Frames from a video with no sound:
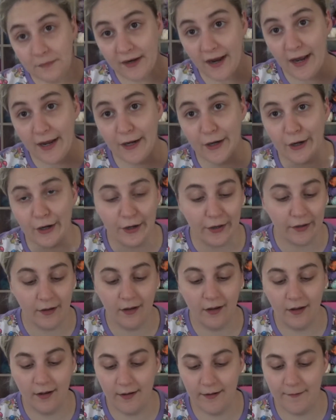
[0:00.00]
tired.
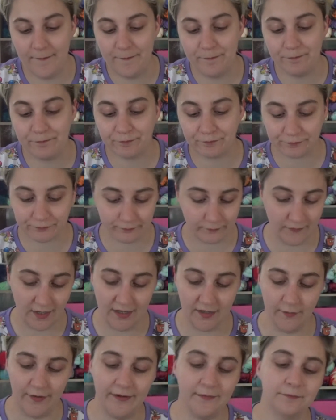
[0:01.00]

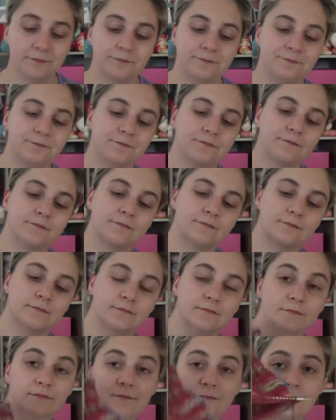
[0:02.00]
Anyway,
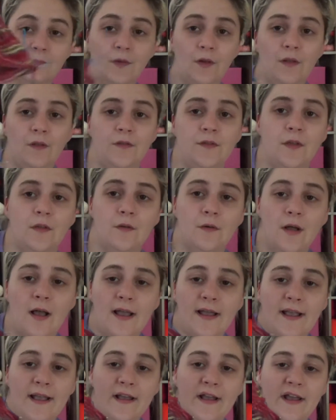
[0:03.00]
so I
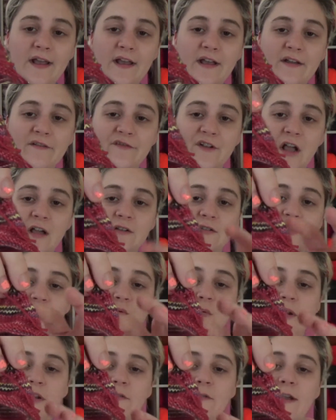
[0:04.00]
have gotten
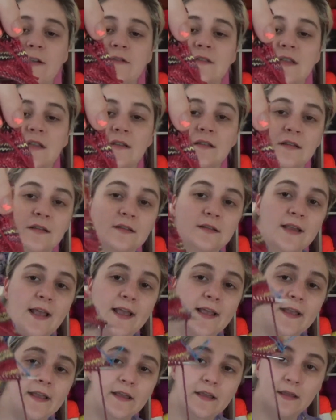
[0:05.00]
20 rounds on the
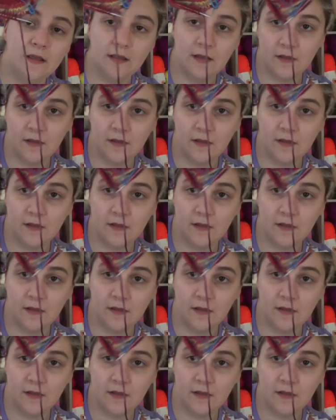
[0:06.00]
leg,